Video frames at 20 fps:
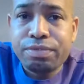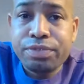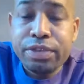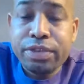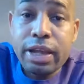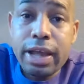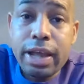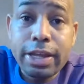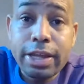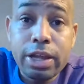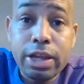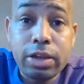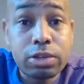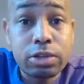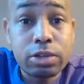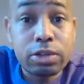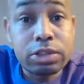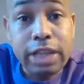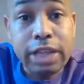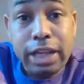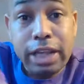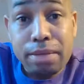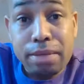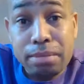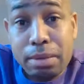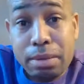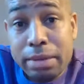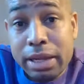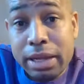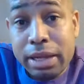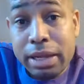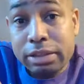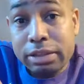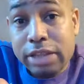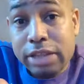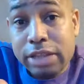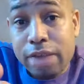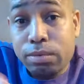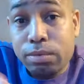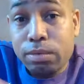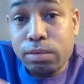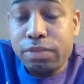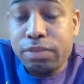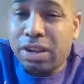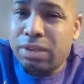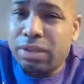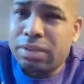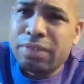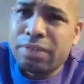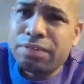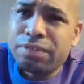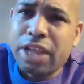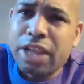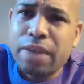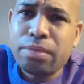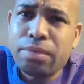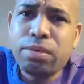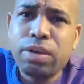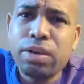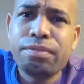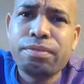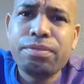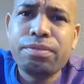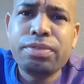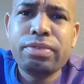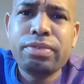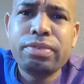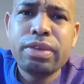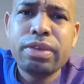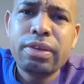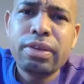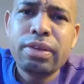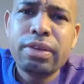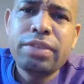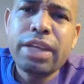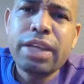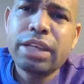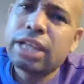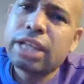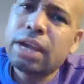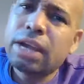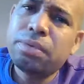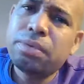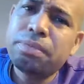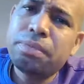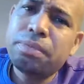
Hey, y'all go check out my man Cyber Wolf. Cyber Wolf. Yeah, Cyber Wolf.